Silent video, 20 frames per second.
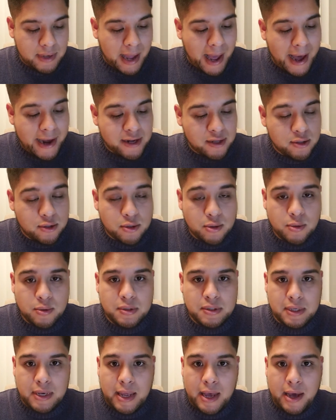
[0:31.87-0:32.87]

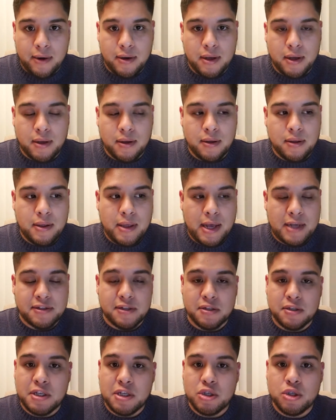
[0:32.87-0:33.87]
attitudes and how to, as
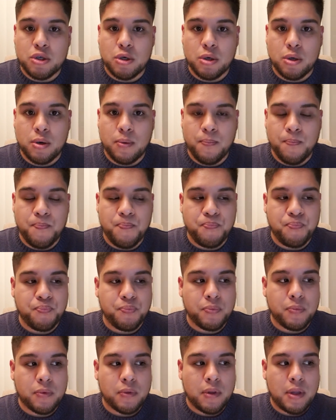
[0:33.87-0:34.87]
a teacher,
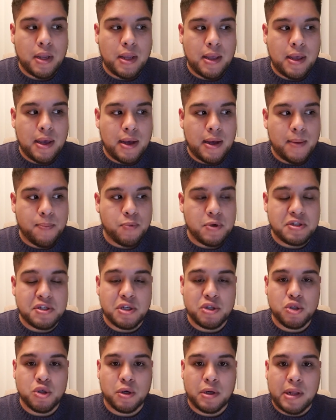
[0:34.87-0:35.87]

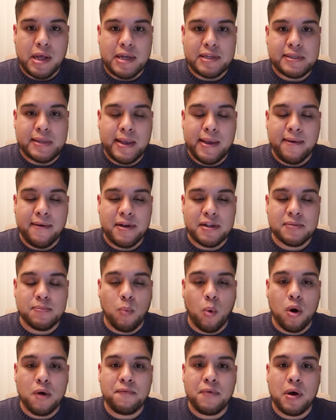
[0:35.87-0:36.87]
present your class as
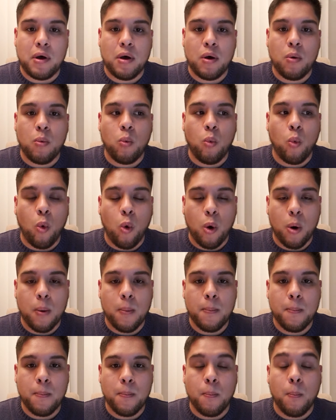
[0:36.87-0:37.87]
more of a
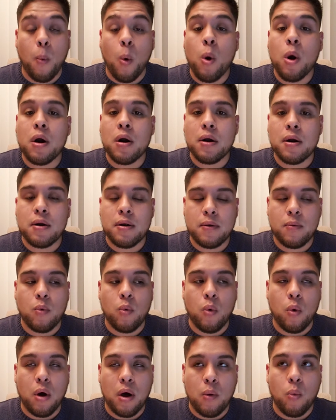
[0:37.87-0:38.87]
warmer
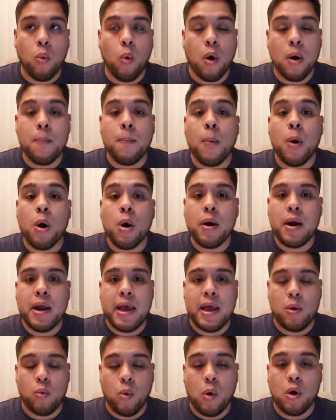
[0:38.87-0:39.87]

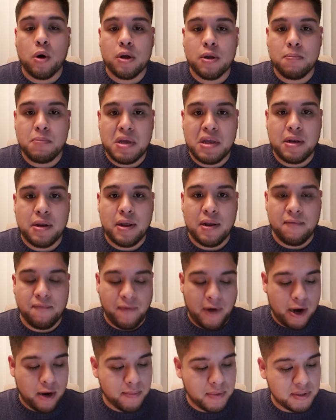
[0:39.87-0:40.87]
and welcoming
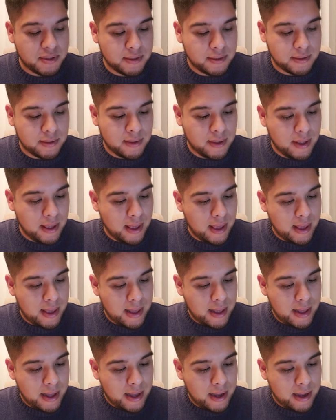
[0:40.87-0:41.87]
environment,
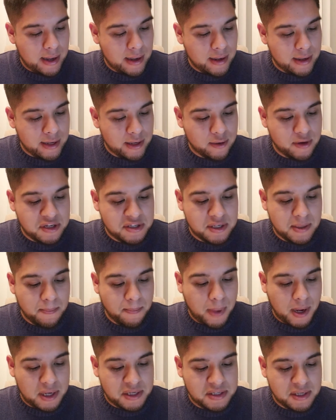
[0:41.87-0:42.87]
increasing
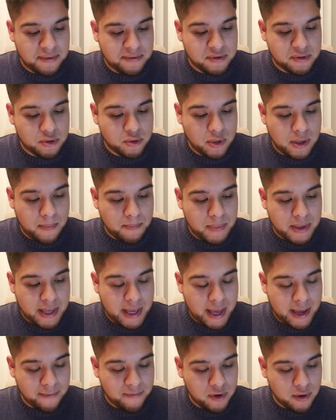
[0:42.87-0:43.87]
positive student
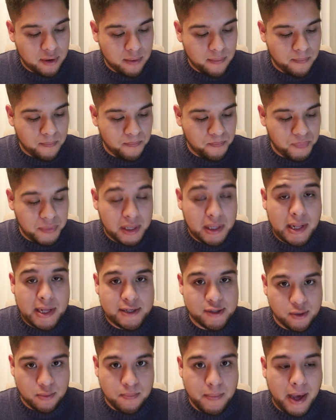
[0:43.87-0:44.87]
behavior,
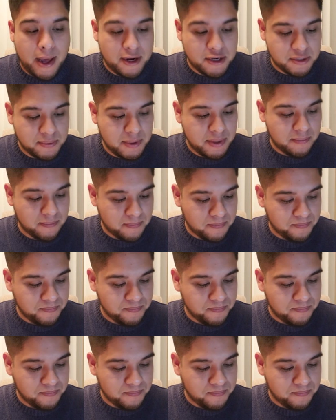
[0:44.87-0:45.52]
classroom management,